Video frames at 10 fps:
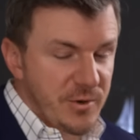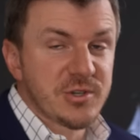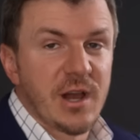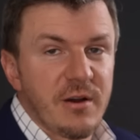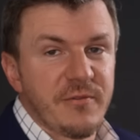
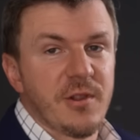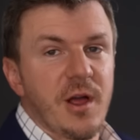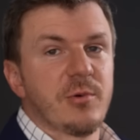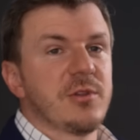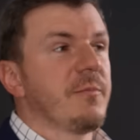shelf
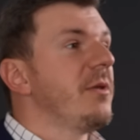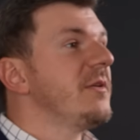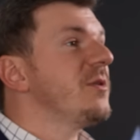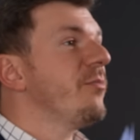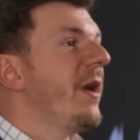along with your
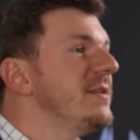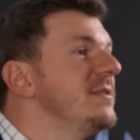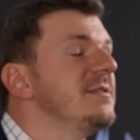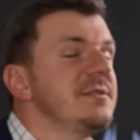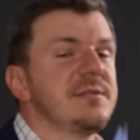Pulitzer
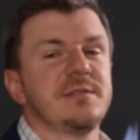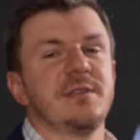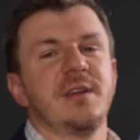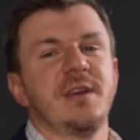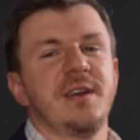Prizes
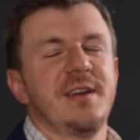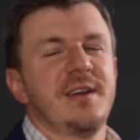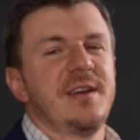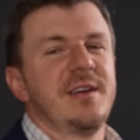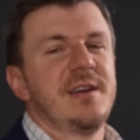
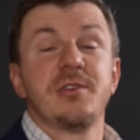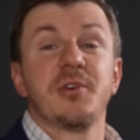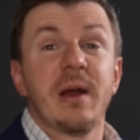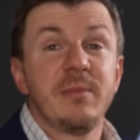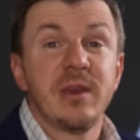and your Emmy